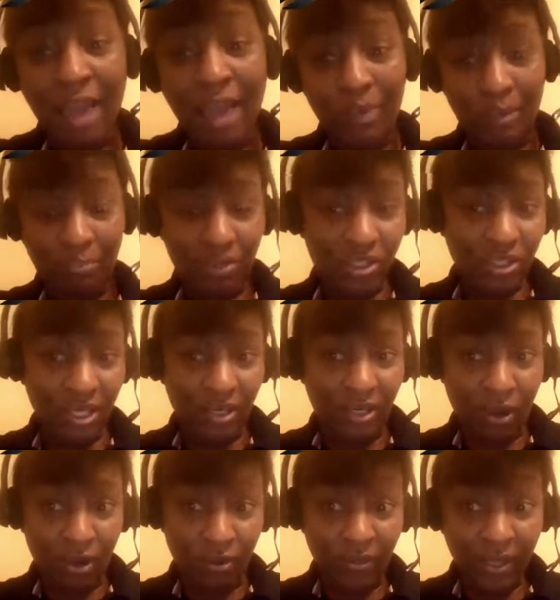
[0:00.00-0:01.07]
And we appreciate
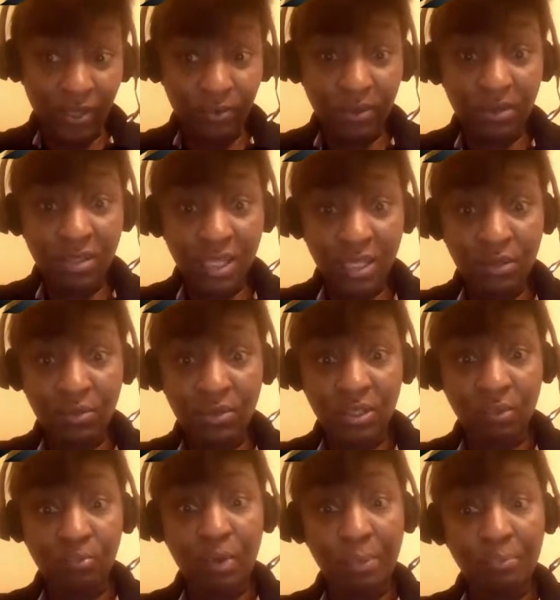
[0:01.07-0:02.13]
all that you continue
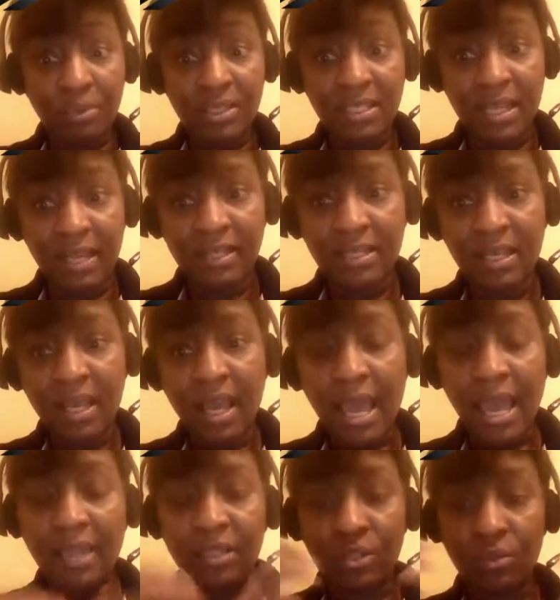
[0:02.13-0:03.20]
to represent
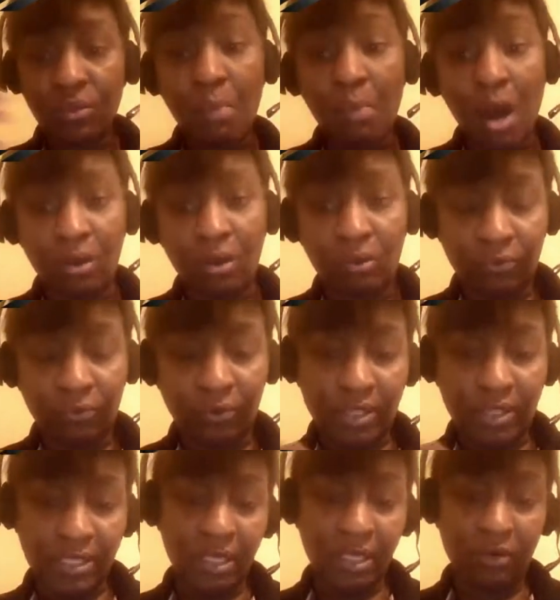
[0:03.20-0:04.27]
and to model for
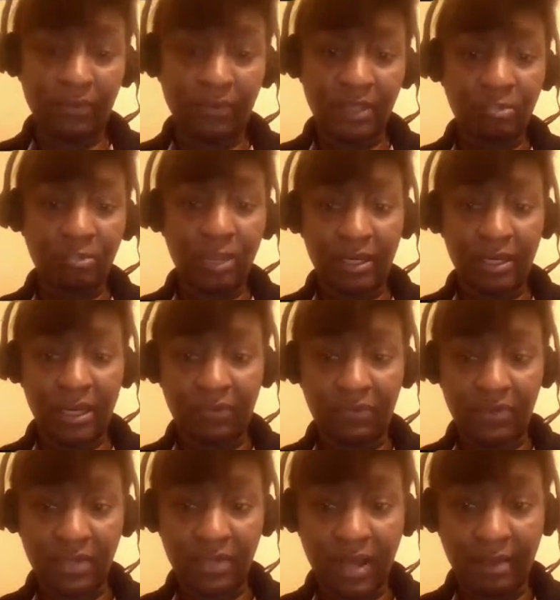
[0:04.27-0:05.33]
us here on this planet
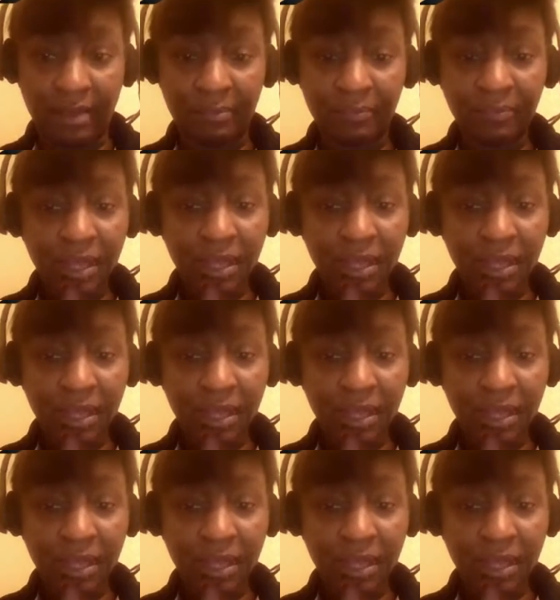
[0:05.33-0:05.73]
at this time.